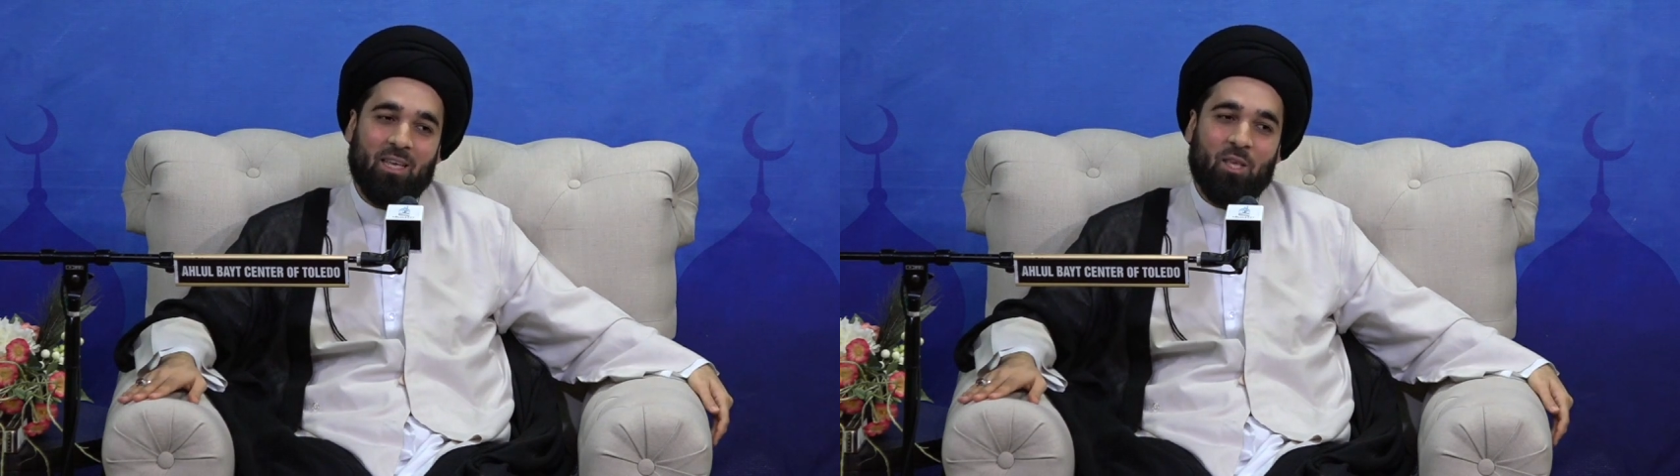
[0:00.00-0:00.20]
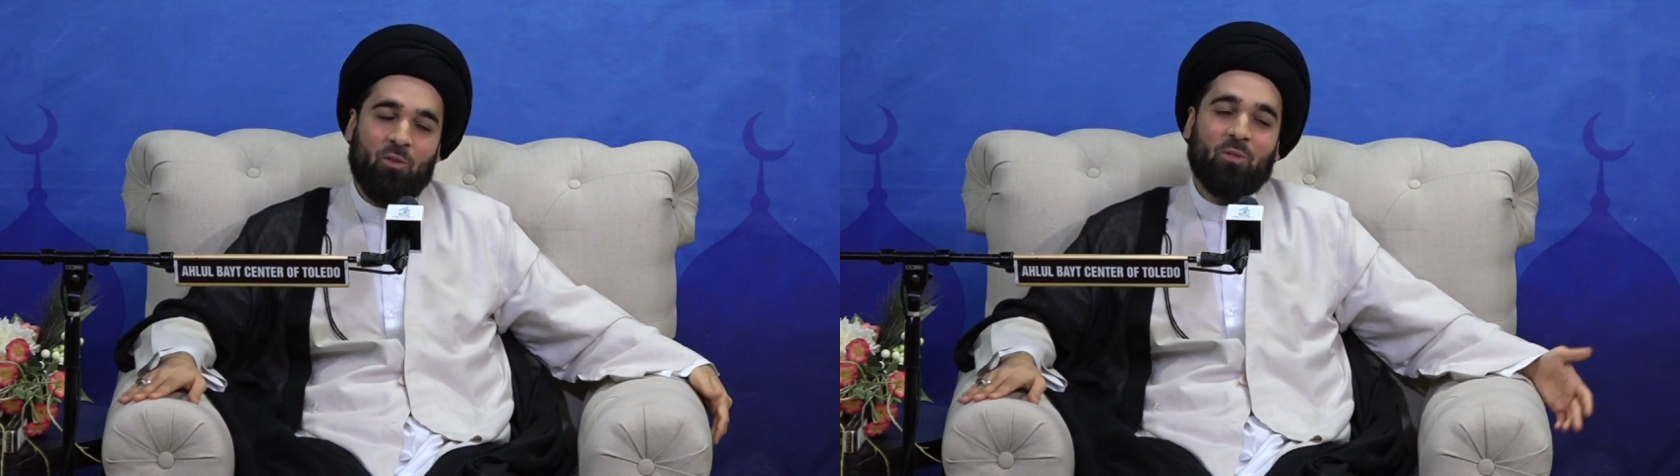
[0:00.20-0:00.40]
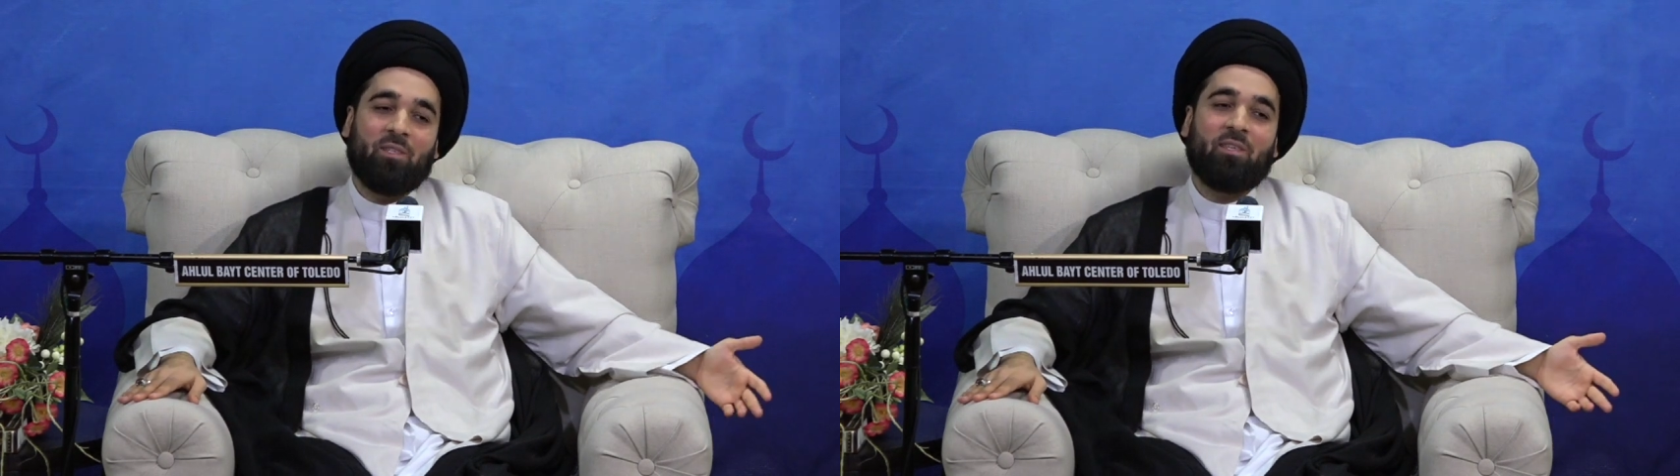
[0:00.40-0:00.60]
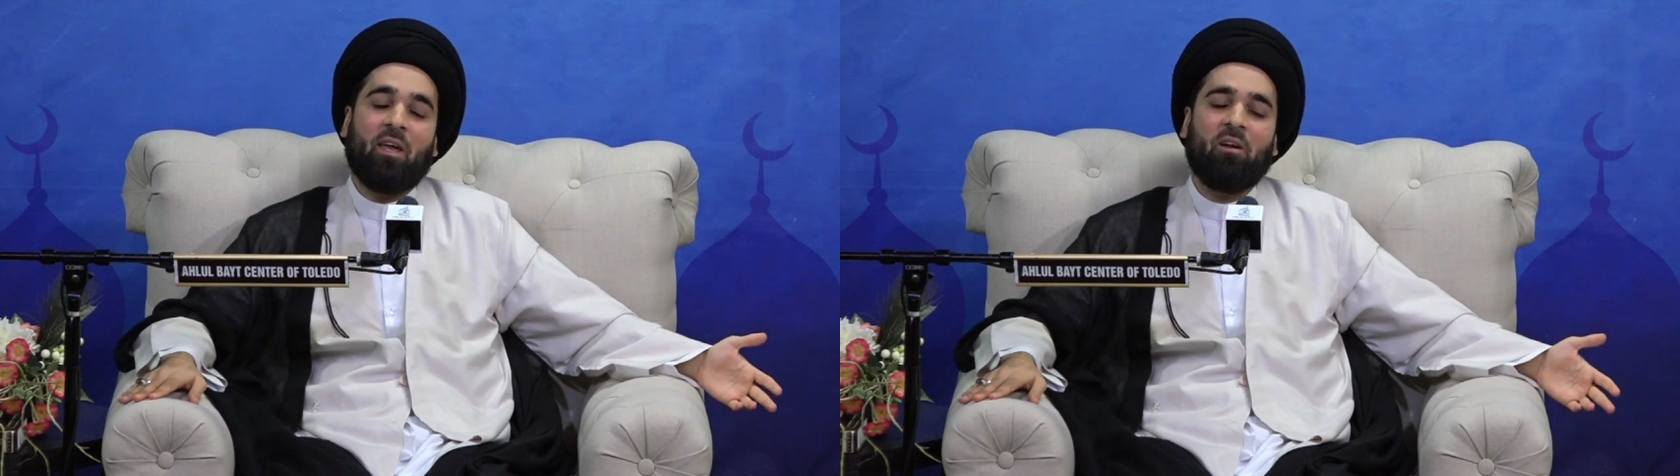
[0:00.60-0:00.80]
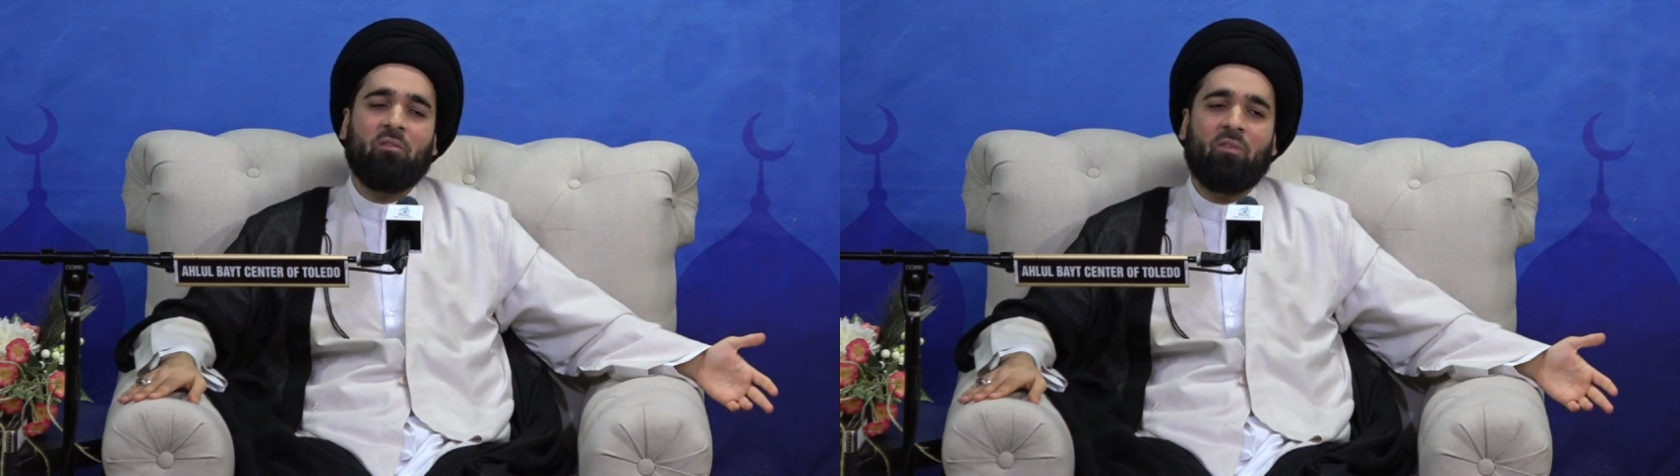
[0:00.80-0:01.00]
You're
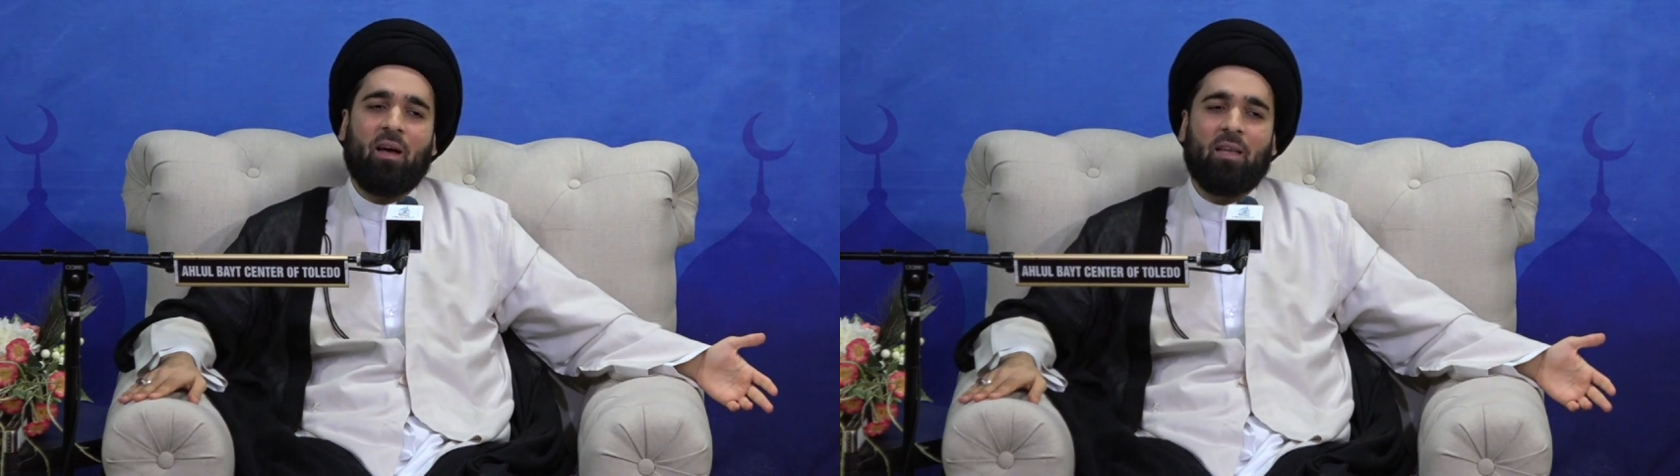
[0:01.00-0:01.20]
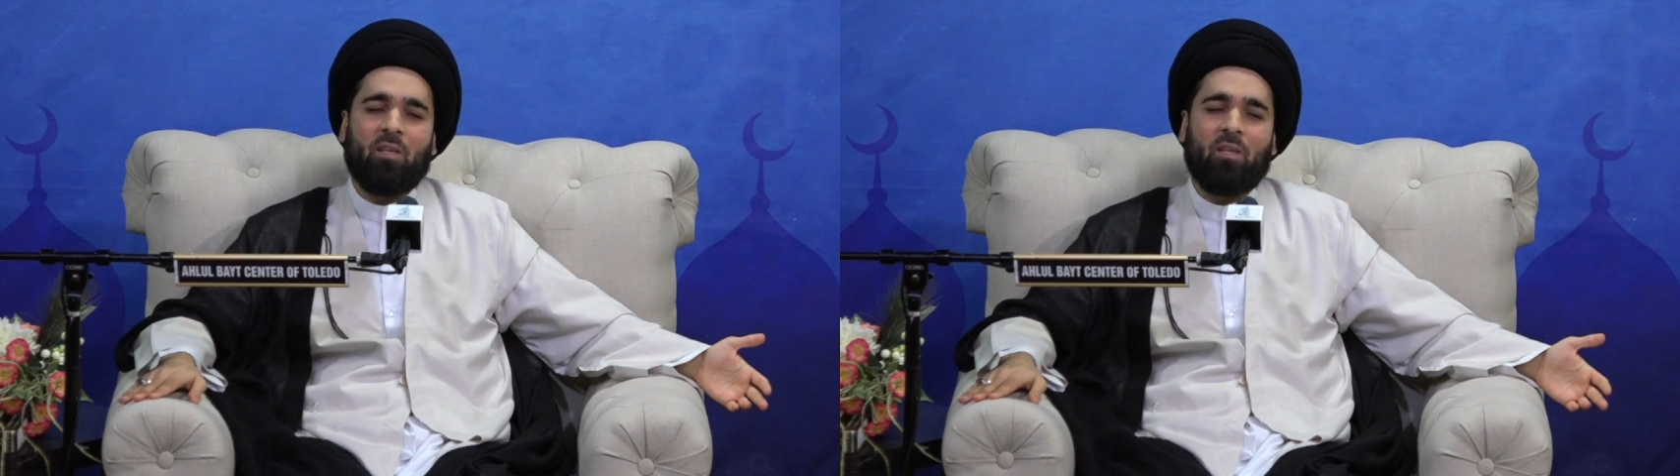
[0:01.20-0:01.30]
scared of Ali.